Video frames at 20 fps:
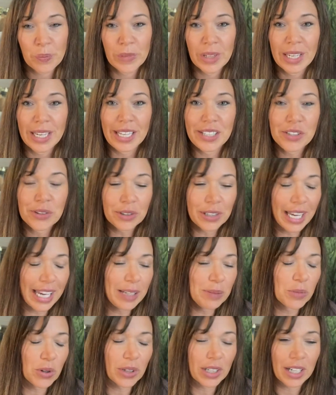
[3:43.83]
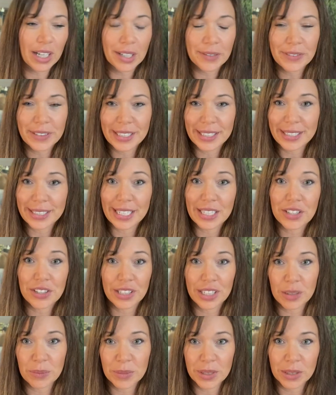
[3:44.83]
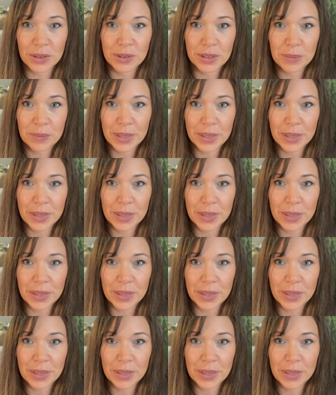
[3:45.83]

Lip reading: And you'll gain more confidence as you keep going.